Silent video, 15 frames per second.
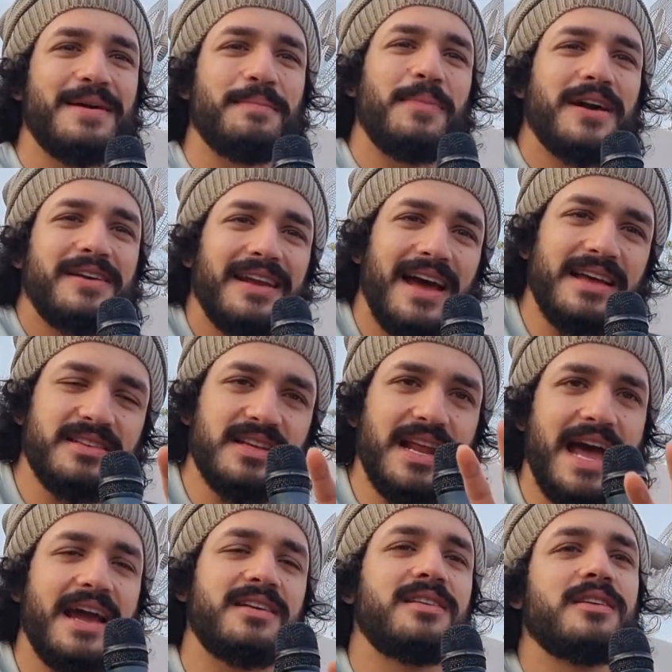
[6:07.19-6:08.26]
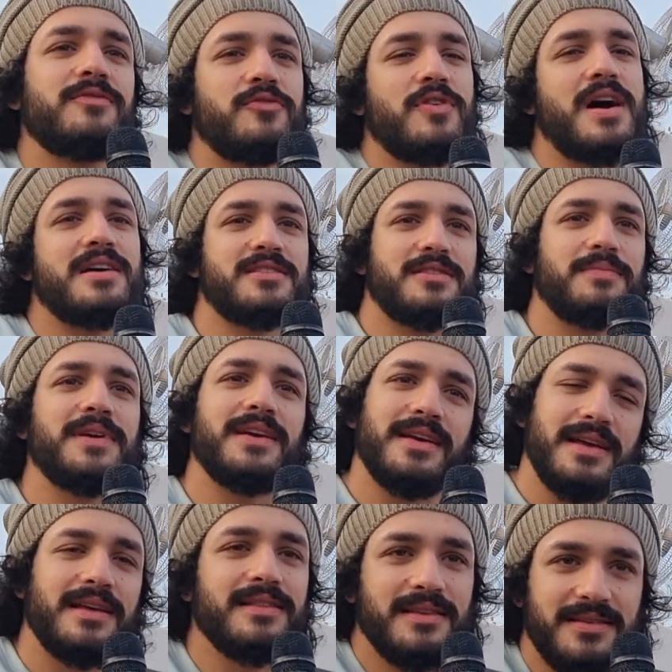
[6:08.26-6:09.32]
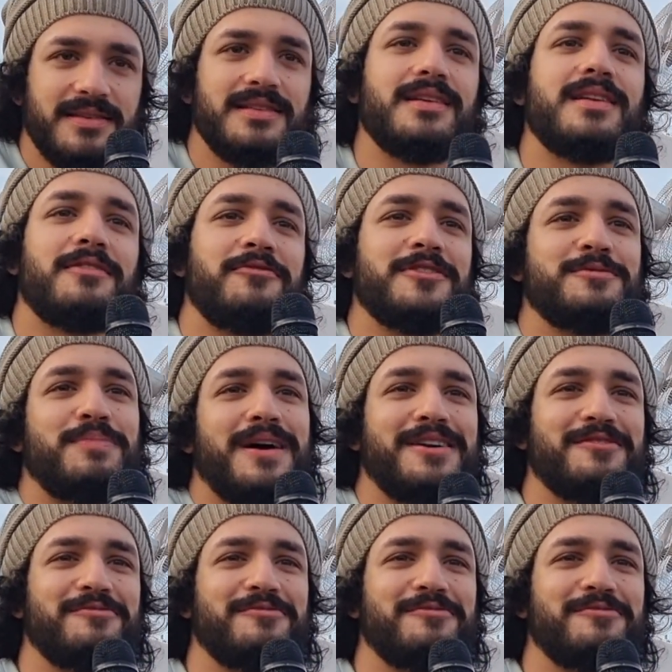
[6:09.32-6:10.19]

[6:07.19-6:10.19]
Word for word: But as an actor, if you ask me, this is the toughest part of